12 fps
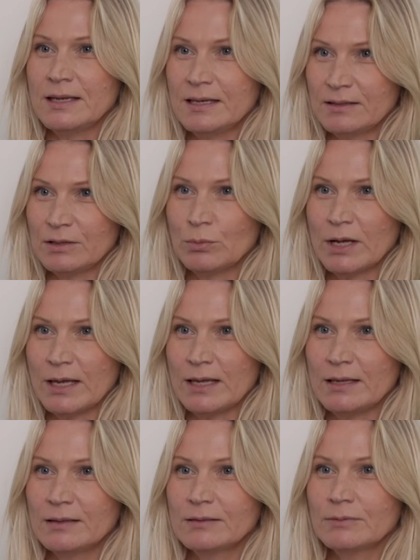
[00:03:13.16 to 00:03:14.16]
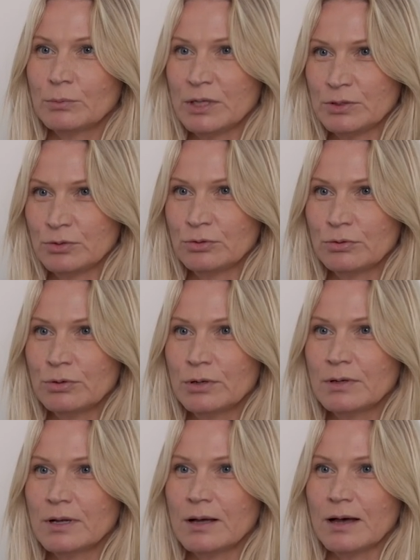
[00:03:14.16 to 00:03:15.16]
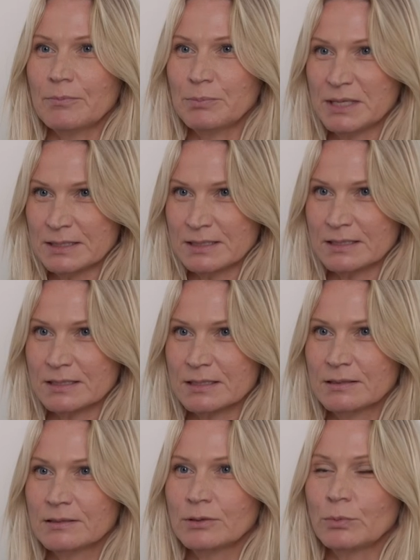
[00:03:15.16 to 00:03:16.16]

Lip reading: in the way we do a business,